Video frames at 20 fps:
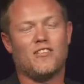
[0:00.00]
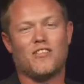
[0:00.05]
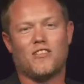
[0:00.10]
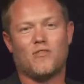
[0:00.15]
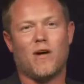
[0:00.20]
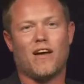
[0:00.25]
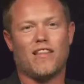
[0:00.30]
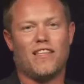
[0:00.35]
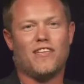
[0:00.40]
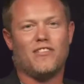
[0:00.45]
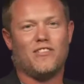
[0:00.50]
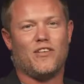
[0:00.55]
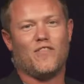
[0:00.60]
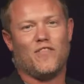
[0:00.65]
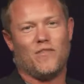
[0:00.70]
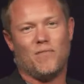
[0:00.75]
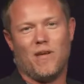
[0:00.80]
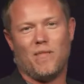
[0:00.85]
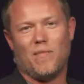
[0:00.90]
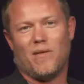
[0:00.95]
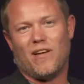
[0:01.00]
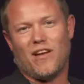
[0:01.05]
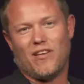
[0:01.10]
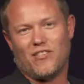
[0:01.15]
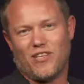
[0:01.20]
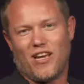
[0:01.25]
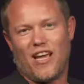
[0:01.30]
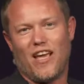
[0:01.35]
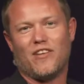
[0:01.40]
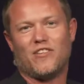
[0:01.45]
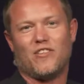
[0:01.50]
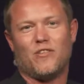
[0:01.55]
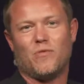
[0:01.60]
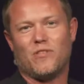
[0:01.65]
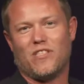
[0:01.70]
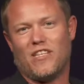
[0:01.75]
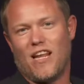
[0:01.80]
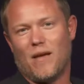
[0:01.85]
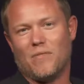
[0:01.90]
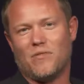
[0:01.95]
is quite easy for me because I actually
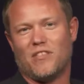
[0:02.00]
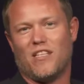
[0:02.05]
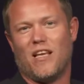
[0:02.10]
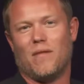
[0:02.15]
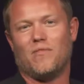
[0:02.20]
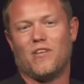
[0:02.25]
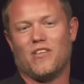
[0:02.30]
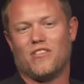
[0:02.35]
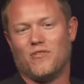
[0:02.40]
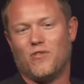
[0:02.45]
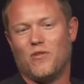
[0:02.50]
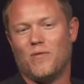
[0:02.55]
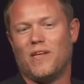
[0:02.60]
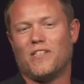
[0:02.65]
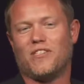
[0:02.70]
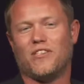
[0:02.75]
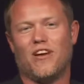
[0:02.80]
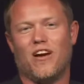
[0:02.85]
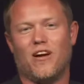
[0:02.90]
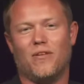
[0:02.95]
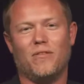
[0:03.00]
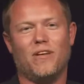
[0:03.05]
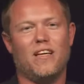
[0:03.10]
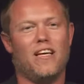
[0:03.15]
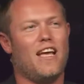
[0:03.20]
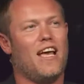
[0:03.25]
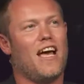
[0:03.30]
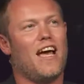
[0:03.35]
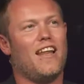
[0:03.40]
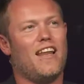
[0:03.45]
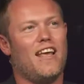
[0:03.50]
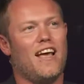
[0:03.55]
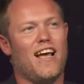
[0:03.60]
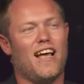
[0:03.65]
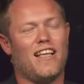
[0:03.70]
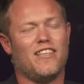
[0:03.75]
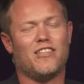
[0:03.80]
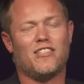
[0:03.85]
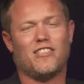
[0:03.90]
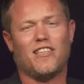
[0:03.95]
was in Amsterdam just 2 weeks ago, and
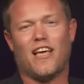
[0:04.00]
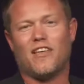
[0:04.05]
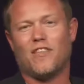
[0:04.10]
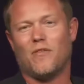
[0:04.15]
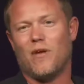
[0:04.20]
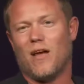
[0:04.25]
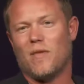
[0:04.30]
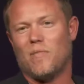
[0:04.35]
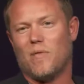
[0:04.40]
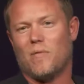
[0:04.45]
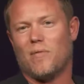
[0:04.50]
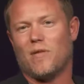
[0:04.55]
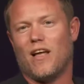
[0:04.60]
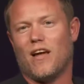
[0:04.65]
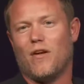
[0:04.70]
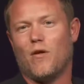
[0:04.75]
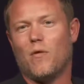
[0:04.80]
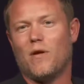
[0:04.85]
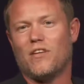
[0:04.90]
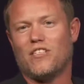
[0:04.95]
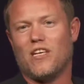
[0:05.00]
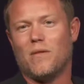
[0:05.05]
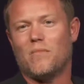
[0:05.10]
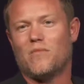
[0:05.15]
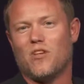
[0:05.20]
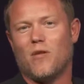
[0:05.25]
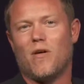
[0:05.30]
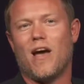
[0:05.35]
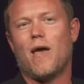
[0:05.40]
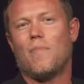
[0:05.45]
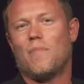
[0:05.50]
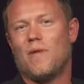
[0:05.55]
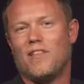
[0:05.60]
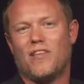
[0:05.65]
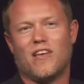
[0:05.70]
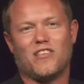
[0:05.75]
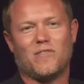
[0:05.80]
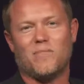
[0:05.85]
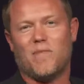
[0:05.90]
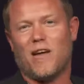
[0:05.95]
I just like the way people always seem so happy. It
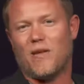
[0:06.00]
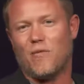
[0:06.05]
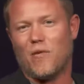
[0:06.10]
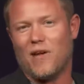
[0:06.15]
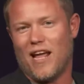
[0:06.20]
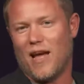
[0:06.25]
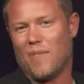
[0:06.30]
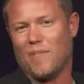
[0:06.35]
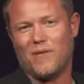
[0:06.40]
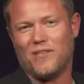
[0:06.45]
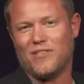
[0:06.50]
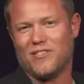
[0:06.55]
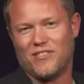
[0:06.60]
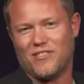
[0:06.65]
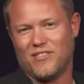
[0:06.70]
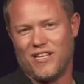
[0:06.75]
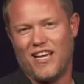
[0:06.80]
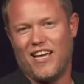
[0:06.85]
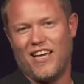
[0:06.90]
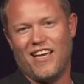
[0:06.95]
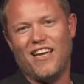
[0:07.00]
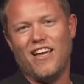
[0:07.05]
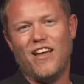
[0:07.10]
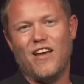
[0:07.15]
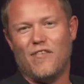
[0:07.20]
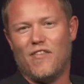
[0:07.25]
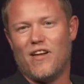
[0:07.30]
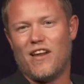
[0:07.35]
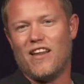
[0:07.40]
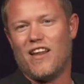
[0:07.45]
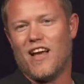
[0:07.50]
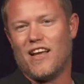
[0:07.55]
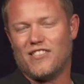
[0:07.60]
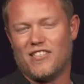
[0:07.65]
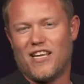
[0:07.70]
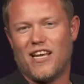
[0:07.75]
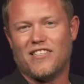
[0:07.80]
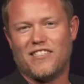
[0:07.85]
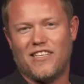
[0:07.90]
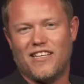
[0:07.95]
doesn't matter what happens. It's a very nice
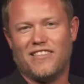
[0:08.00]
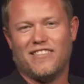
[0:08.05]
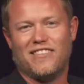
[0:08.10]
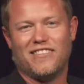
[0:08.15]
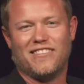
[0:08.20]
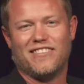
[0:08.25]
accent.